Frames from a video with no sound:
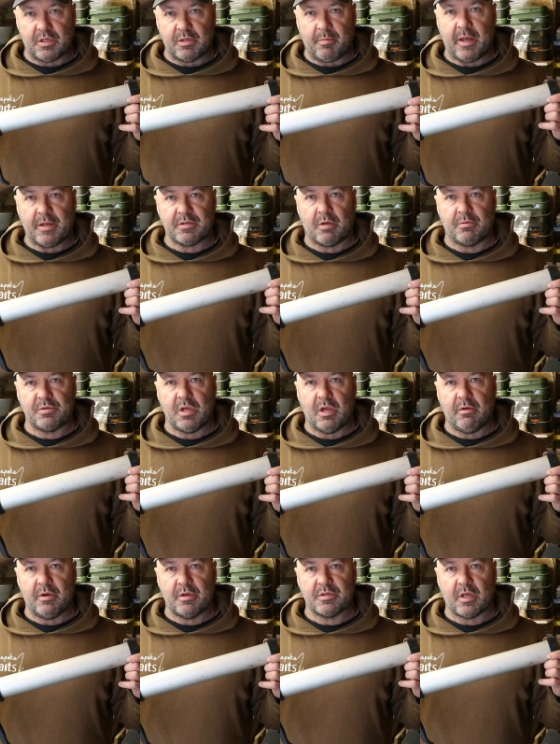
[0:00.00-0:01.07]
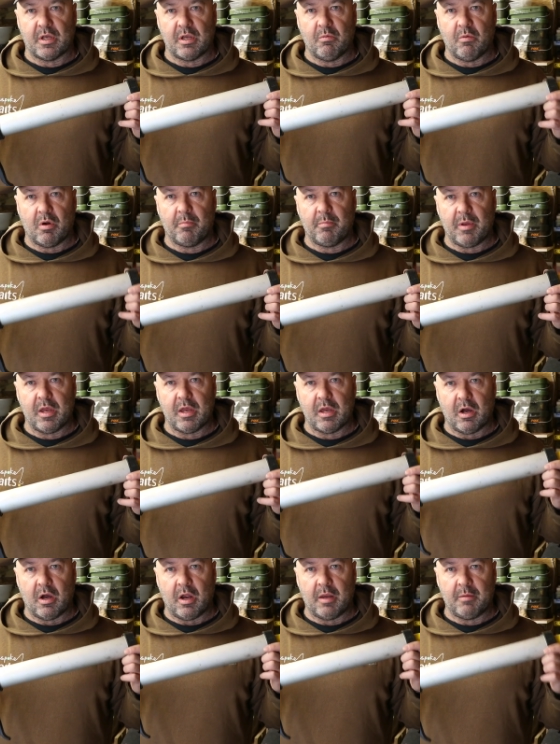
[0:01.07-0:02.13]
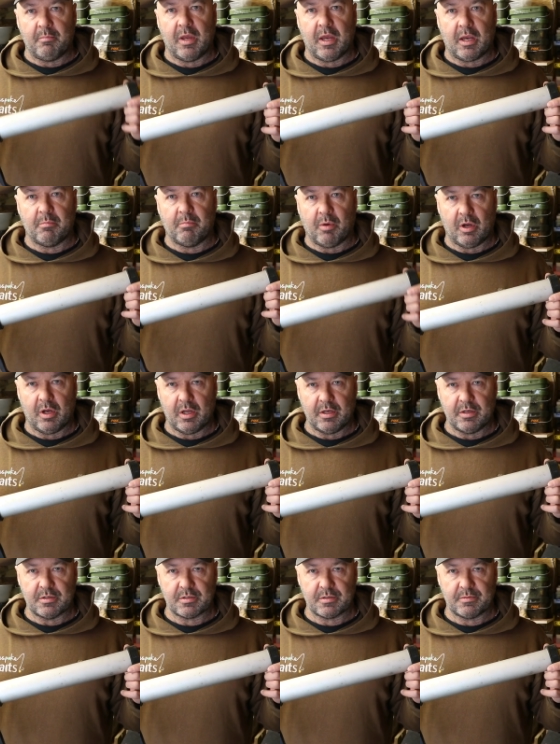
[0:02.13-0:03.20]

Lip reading: it depends how serious that you want to be in making boilies.